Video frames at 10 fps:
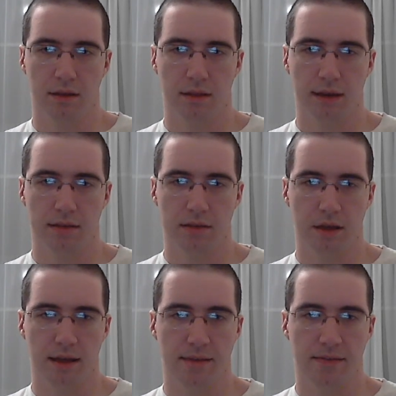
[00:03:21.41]
That's
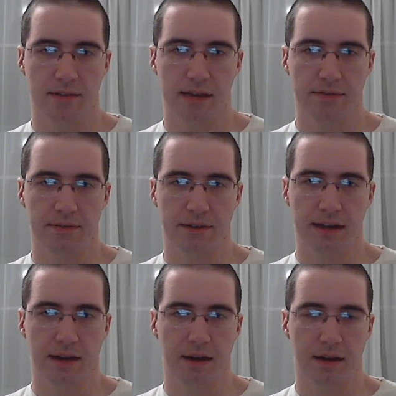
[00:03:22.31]
all I have to say for
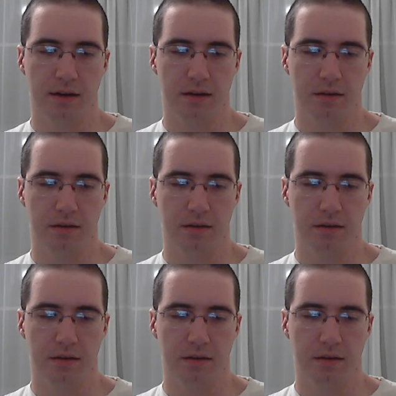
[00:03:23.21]
day 9.